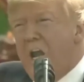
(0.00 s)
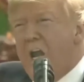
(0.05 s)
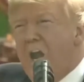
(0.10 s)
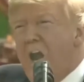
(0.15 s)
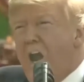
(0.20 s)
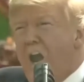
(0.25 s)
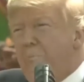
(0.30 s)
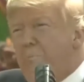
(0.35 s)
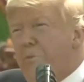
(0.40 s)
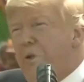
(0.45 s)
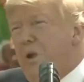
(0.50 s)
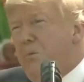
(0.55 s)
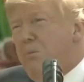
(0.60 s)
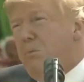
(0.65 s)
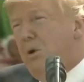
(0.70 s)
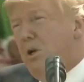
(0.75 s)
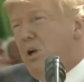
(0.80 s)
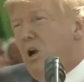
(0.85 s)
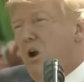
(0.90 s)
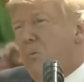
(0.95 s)
Our
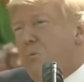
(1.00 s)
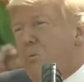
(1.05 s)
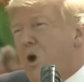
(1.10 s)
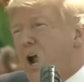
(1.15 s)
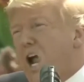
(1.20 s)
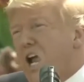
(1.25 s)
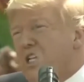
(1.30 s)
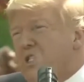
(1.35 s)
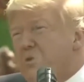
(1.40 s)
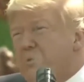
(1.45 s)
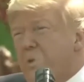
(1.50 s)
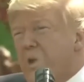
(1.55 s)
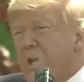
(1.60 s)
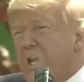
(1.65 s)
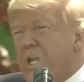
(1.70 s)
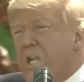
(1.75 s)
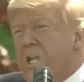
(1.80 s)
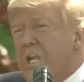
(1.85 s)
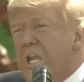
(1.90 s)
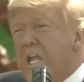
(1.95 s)
people are
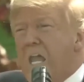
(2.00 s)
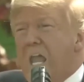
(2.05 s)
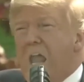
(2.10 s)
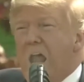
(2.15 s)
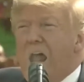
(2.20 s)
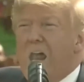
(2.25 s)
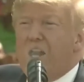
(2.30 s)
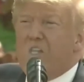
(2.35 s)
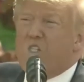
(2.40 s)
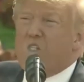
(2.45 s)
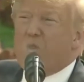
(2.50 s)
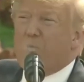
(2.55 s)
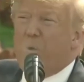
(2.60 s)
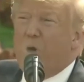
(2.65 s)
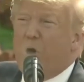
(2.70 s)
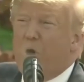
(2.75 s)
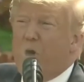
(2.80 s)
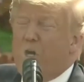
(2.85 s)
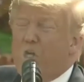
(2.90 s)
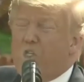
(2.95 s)
prospering, and
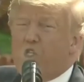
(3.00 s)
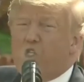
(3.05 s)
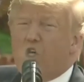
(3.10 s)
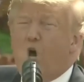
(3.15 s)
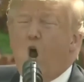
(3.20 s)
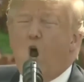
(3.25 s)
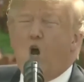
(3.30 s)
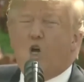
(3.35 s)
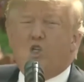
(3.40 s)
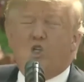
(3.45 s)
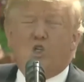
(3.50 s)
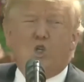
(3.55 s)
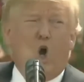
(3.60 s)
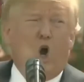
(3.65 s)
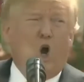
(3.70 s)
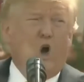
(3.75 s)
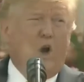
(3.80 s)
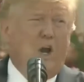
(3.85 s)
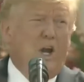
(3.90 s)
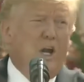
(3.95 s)
spirits are
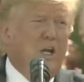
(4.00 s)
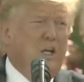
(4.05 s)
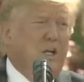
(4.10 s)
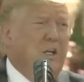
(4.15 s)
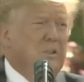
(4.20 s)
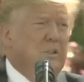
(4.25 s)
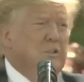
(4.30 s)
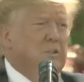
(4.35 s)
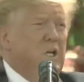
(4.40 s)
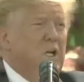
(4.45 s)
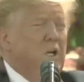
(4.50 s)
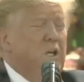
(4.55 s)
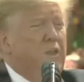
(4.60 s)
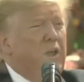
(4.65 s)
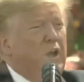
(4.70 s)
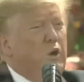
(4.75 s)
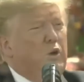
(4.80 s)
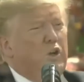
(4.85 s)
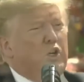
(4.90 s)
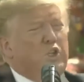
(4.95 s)
soaring.
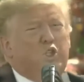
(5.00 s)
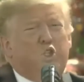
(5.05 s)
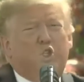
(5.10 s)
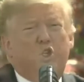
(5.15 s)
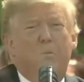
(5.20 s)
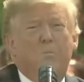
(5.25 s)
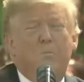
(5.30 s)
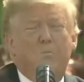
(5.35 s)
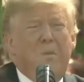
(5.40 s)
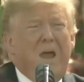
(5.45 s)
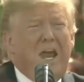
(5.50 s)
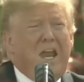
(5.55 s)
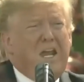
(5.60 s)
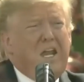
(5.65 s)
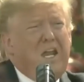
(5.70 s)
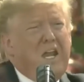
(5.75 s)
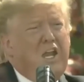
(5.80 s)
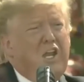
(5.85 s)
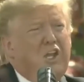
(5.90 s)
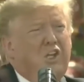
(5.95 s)
There is
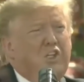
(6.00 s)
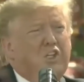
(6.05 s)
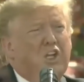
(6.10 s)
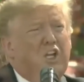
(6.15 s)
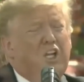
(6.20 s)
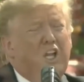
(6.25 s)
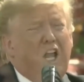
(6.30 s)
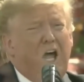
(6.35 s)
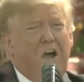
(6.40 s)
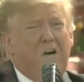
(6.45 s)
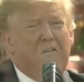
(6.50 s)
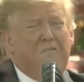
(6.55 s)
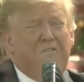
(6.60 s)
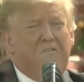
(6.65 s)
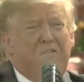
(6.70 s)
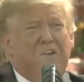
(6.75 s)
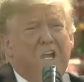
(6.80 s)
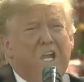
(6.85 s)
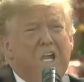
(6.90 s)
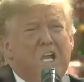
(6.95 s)
tremendous
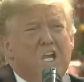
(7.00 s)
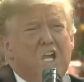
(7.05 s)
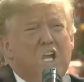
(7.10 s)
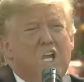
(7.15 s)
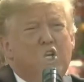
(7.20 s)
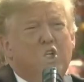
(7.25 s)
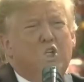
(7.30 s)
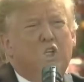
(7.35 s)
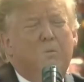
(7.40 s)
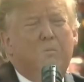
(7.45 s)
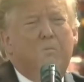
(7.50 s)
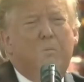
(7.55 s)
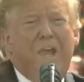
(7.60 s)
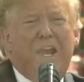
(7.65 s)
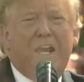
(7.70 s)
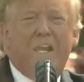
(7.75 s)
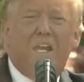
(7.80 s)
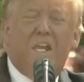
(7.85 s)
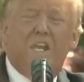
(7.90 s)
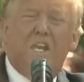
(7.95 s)
love,
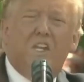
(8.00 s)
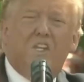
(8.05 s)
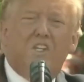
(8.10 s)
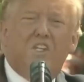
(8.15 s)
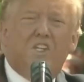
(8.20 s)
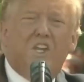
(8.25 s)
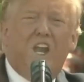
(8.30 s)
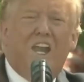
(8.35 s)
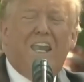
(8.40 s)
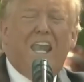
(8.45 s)
tremendous